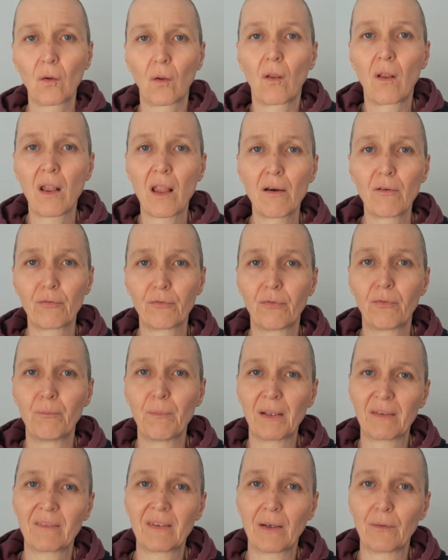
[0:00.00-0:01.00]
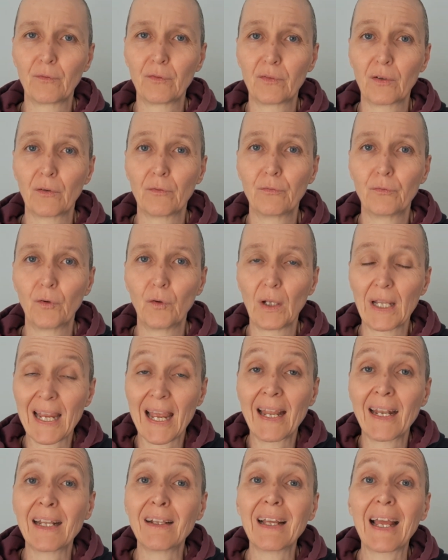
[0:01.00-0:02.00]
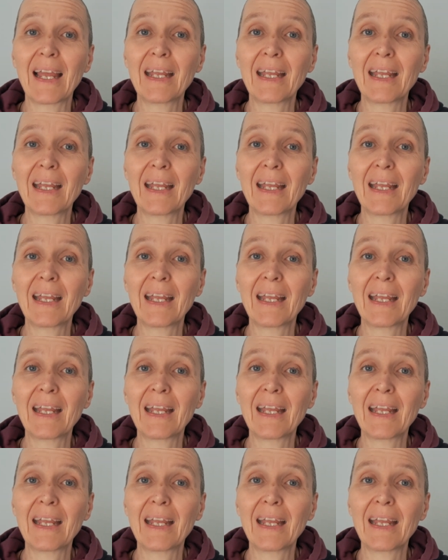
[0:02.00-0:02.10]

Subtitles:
love myself so fully and